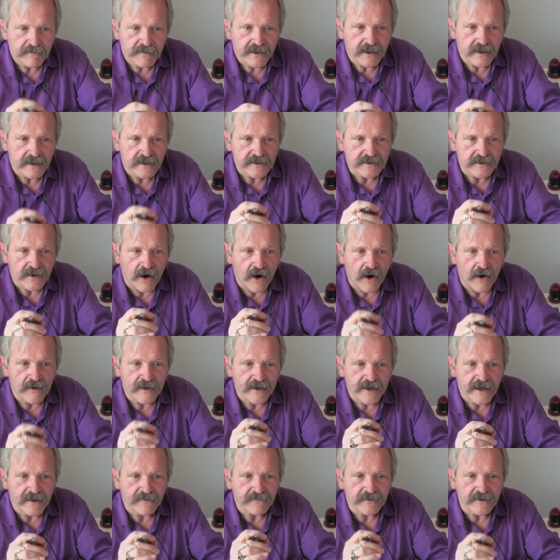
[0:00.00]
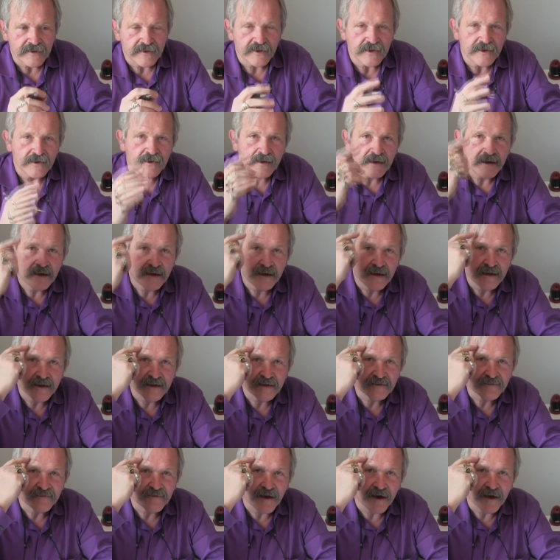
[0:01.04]
because all I have to do
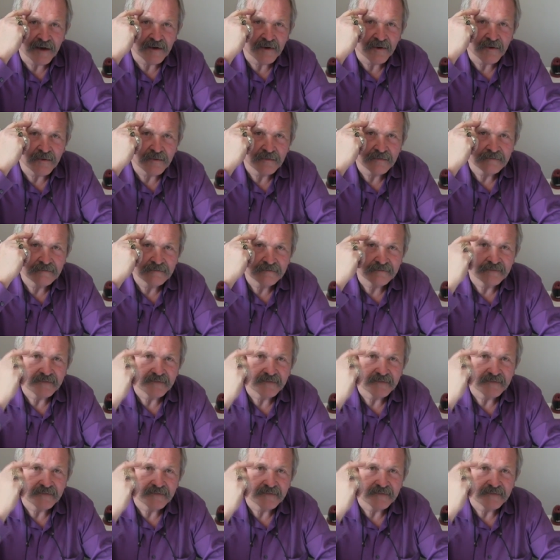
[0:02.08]
is follow